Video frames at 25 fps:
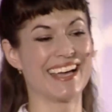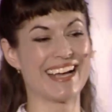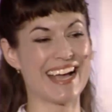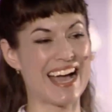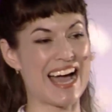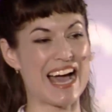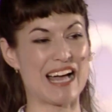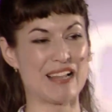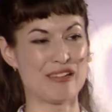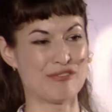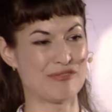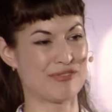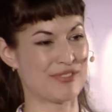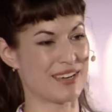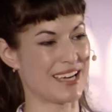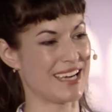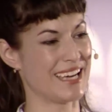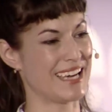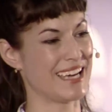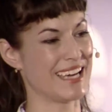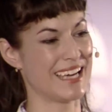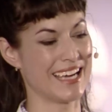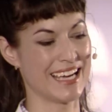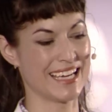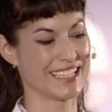and half
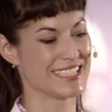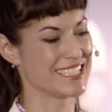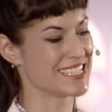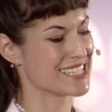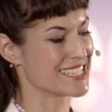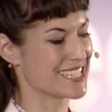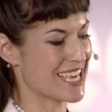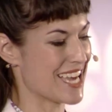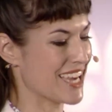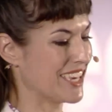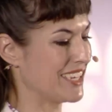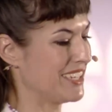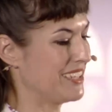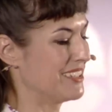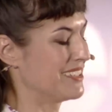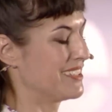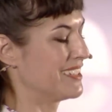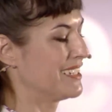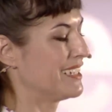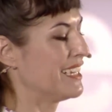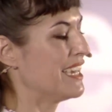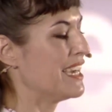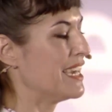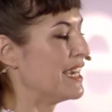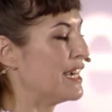uh, a
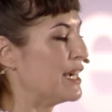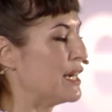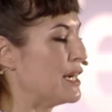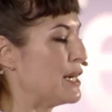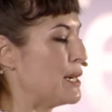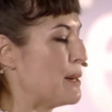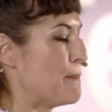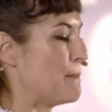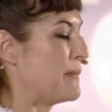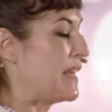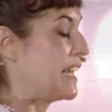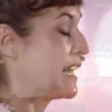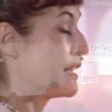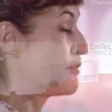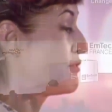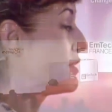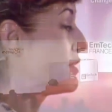designer. Um, and I